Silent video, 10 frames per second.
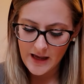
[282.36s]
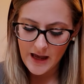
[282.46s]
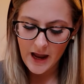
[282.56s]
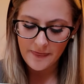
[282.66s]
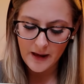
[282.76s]

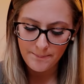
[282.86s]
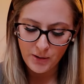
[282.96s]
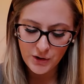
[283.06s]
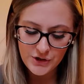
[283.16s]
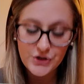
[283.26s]
And they
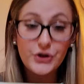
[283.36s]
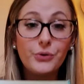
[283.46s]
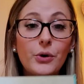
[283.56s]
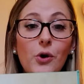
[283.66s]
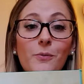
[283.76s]
pushed the
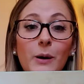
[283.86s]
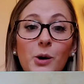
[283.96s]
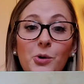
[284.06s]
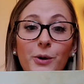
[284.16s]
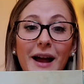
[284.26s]

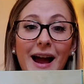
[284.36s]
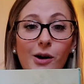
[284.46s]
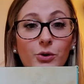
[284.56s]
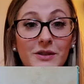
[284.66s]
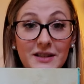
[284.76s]
rowboat
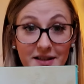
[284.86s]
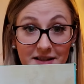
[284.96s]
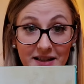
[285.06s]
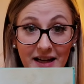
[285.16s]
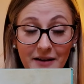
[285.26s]
out to
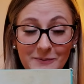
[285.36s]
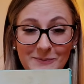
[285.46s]
sea.